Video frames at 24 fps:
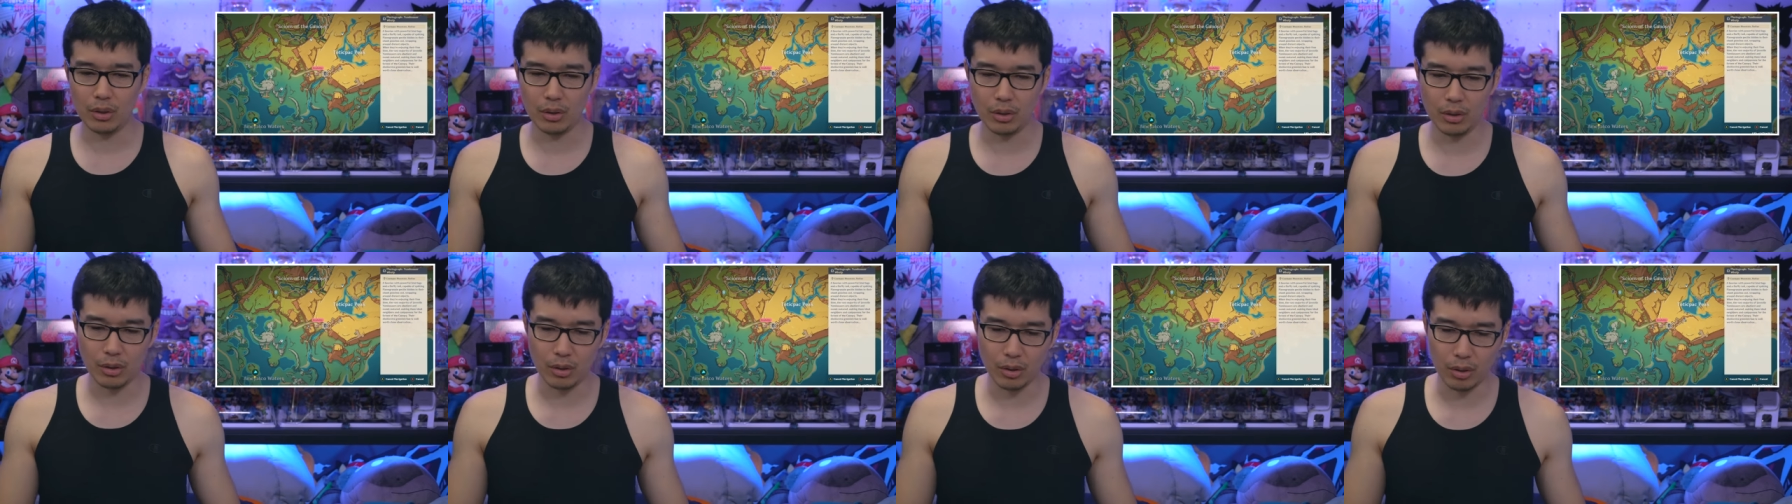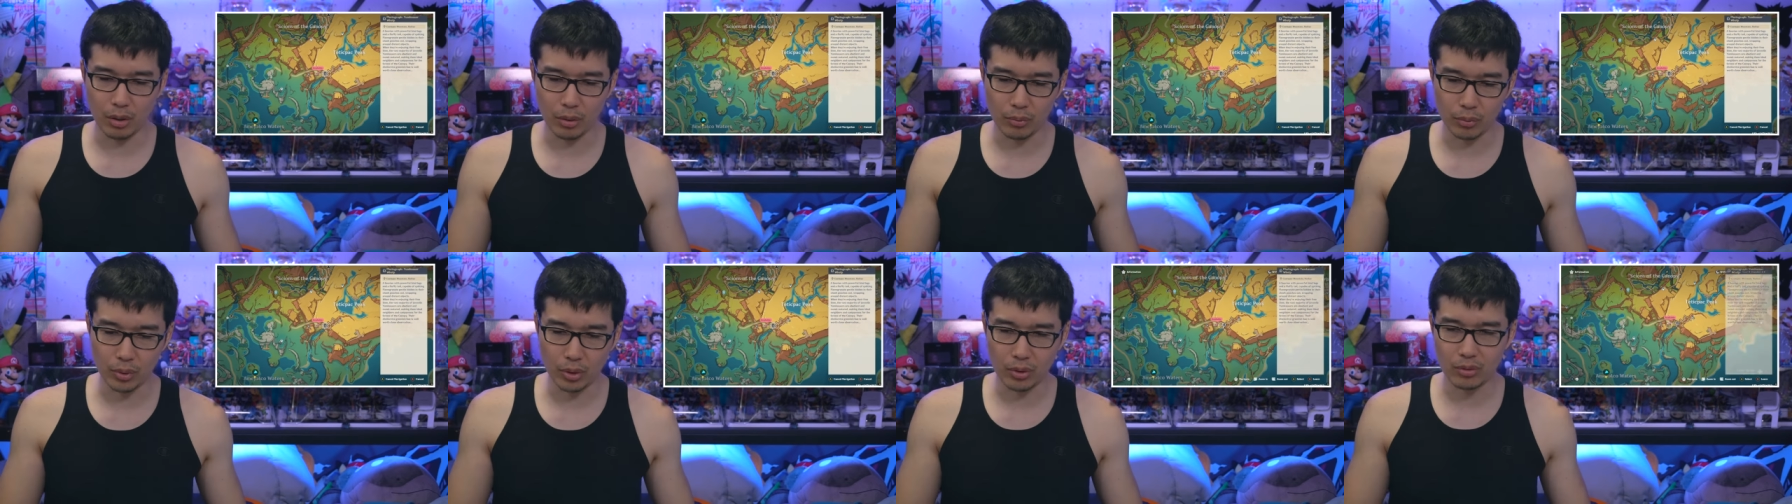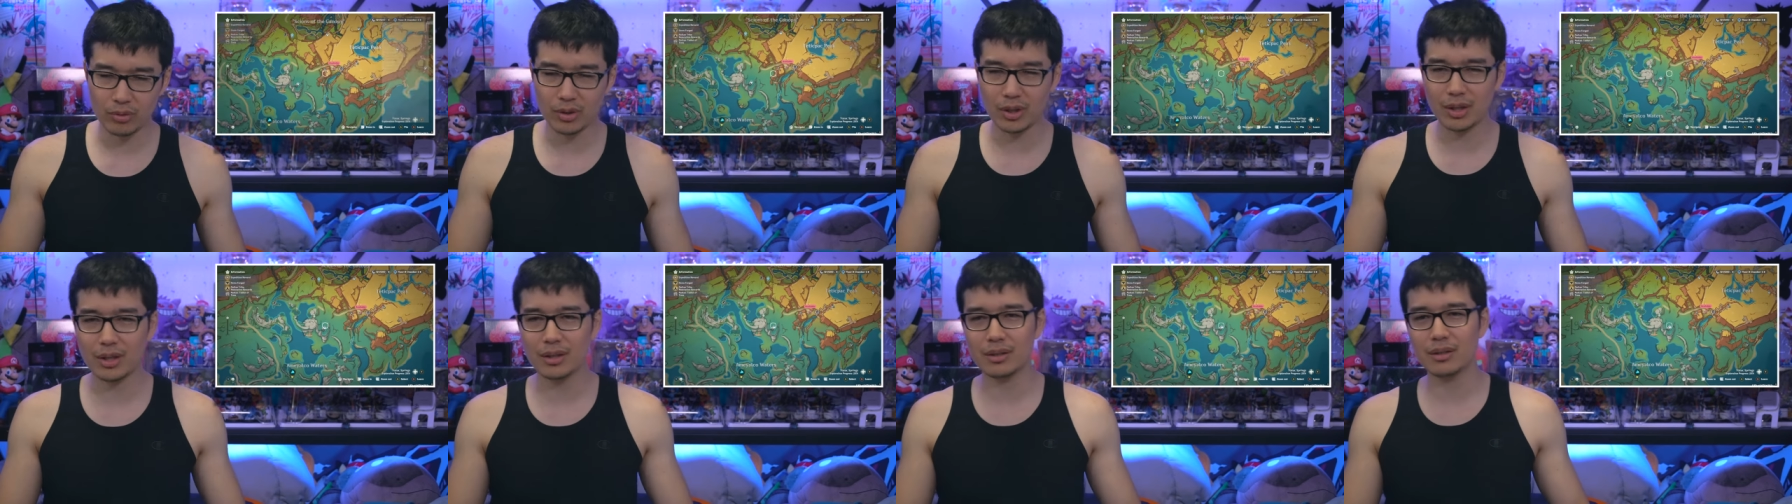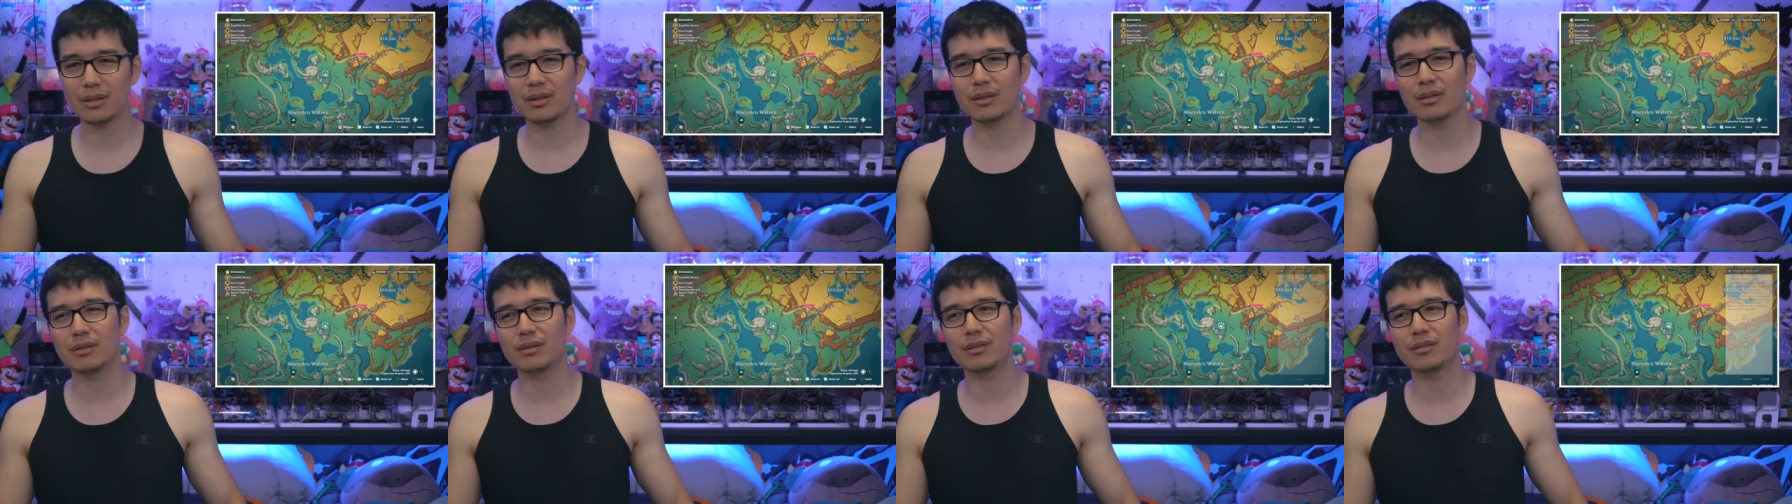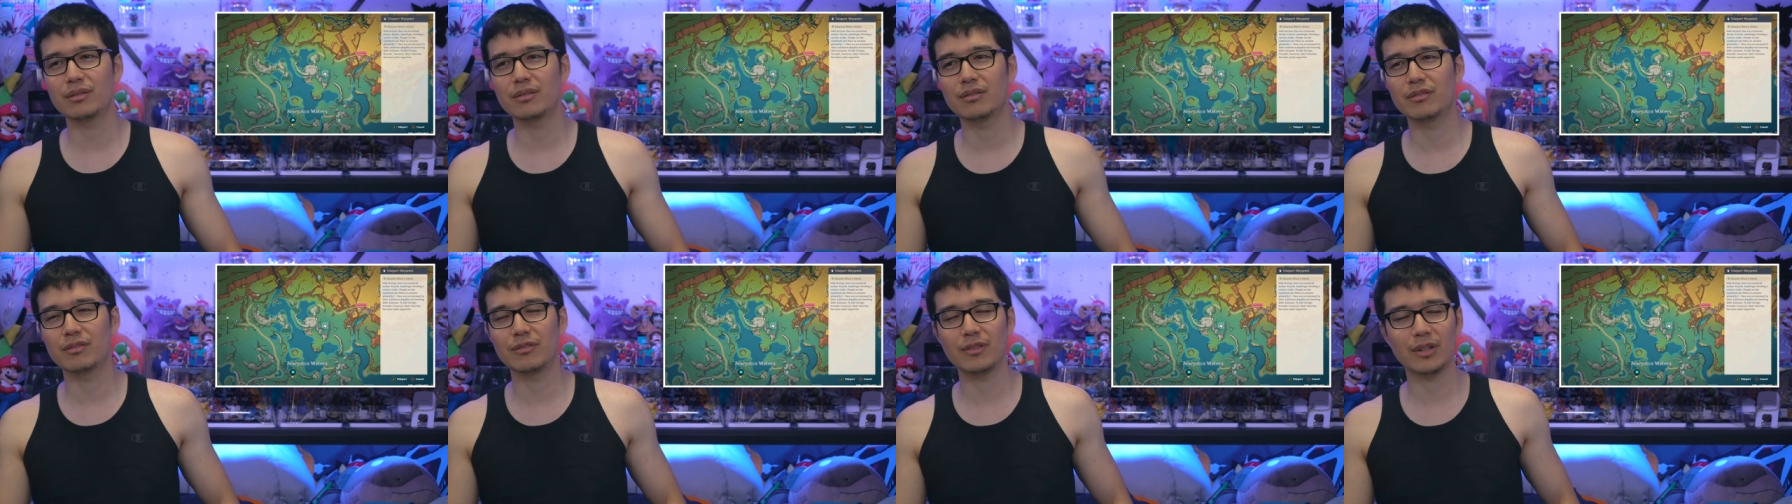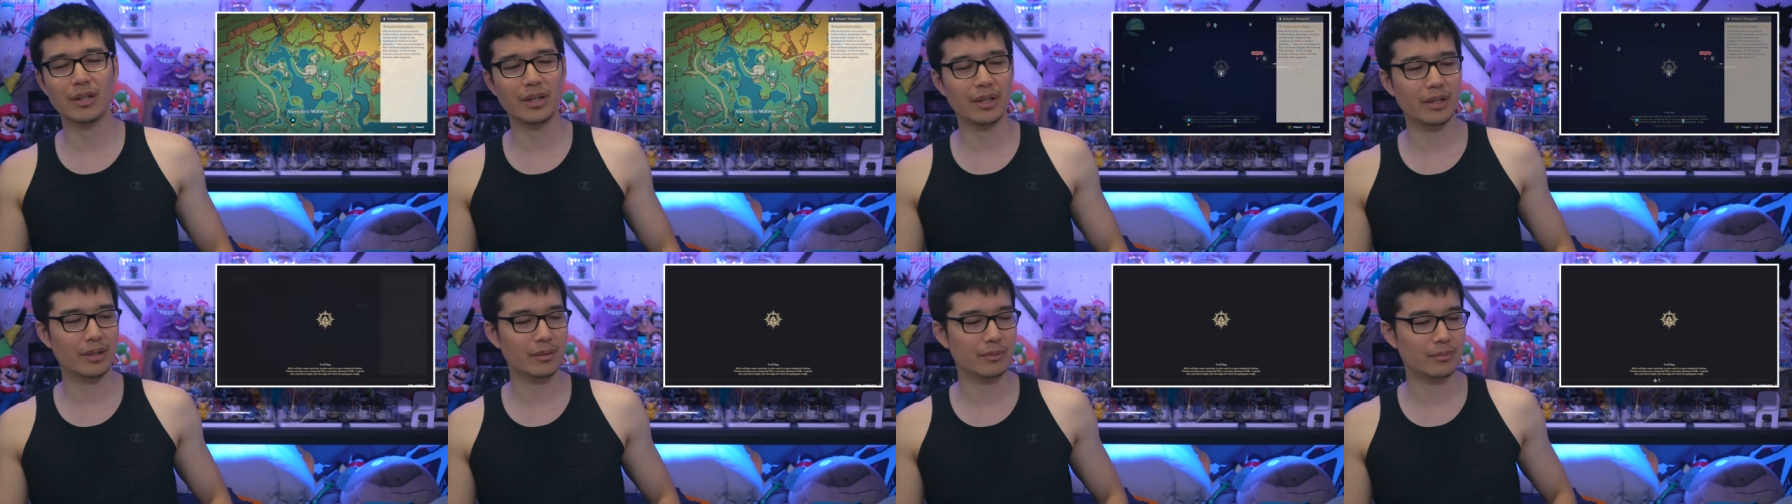uh, Ororon
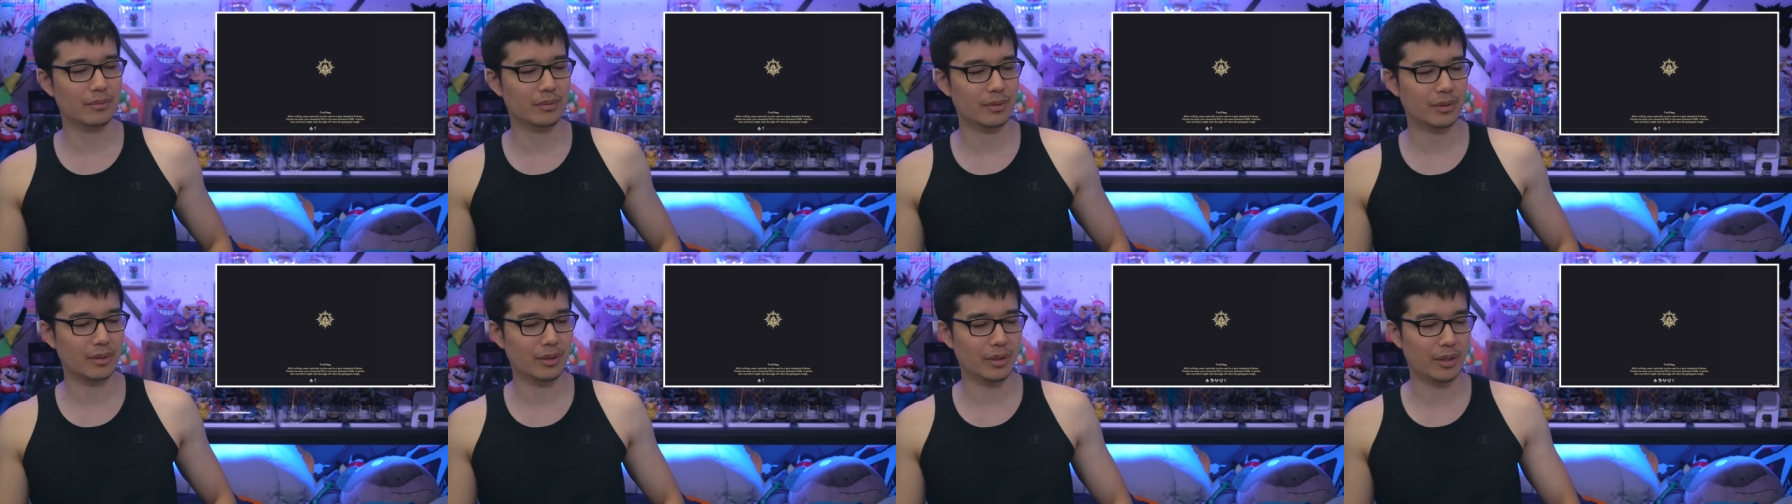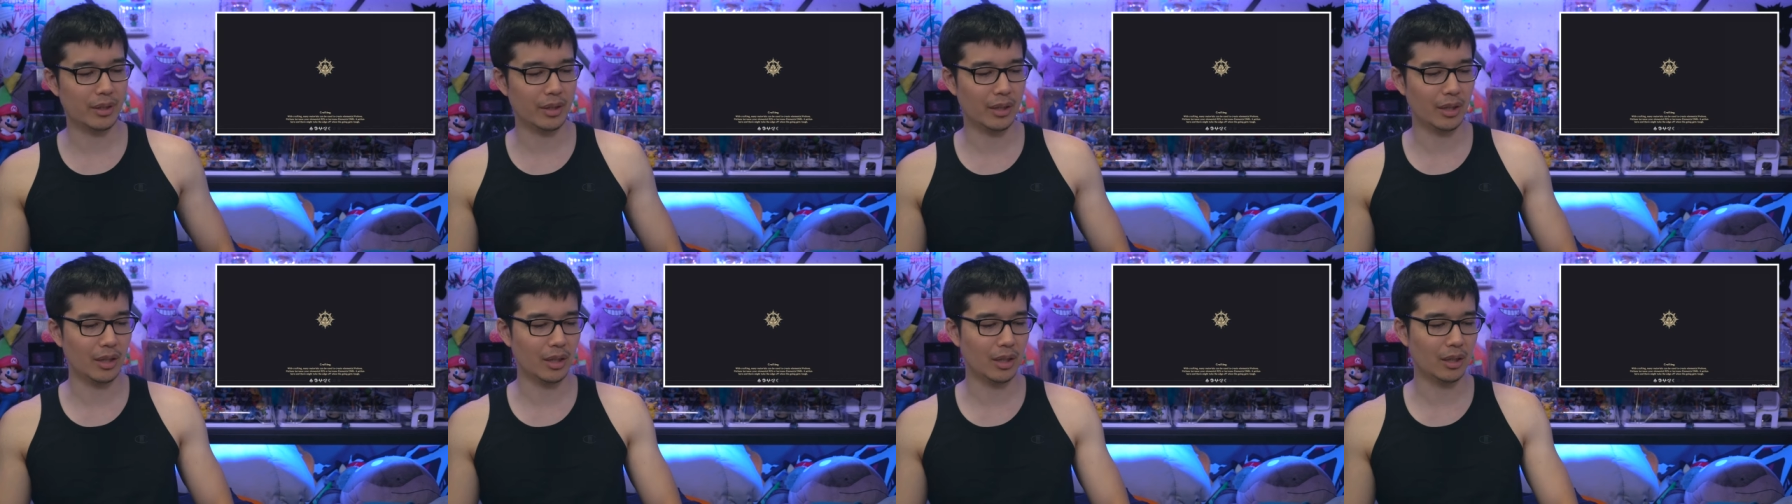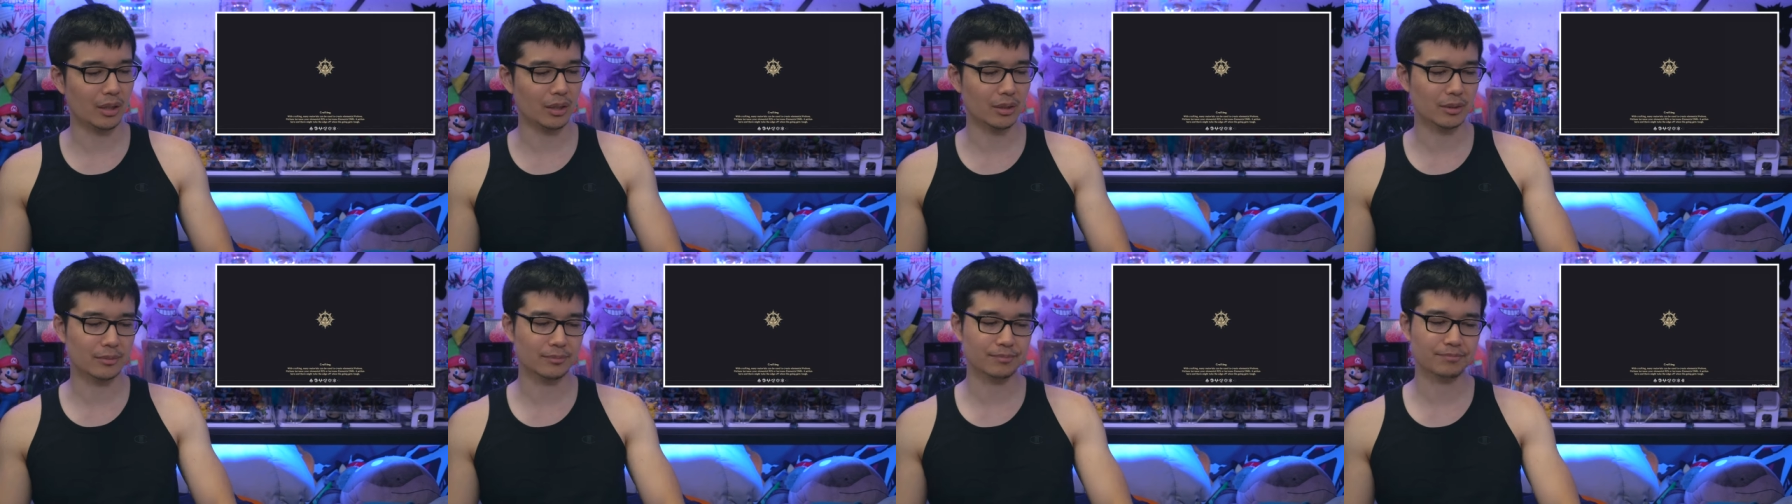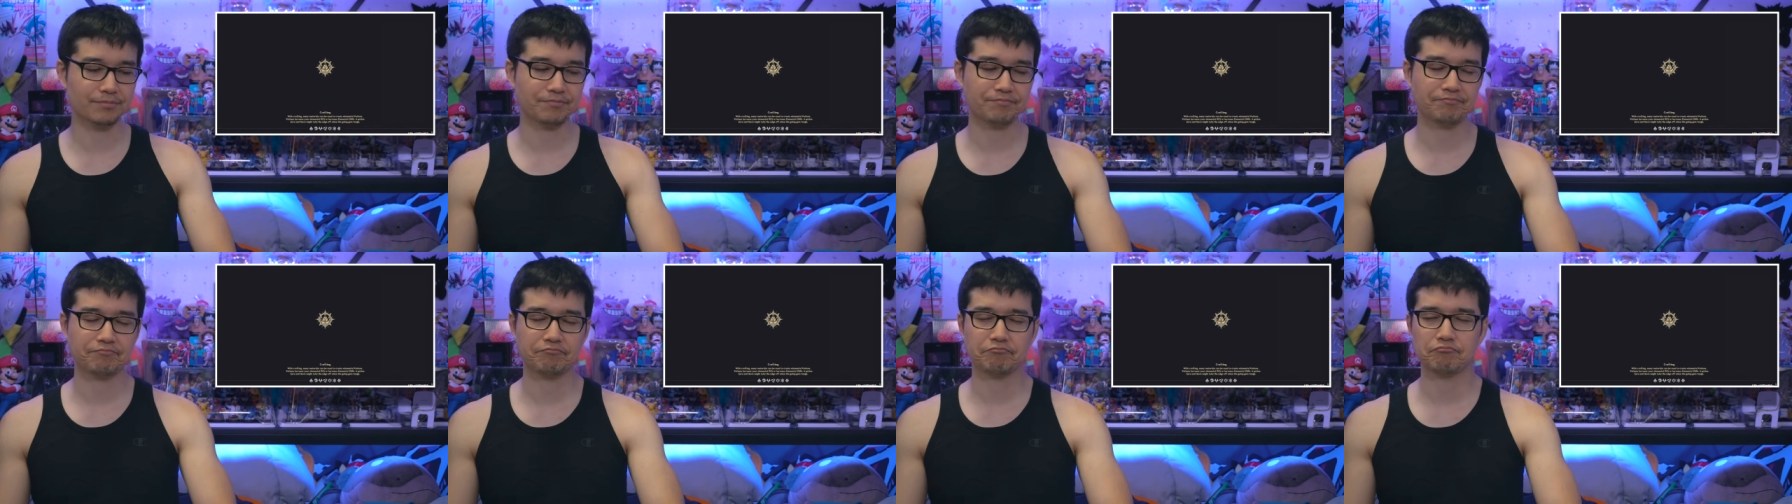right um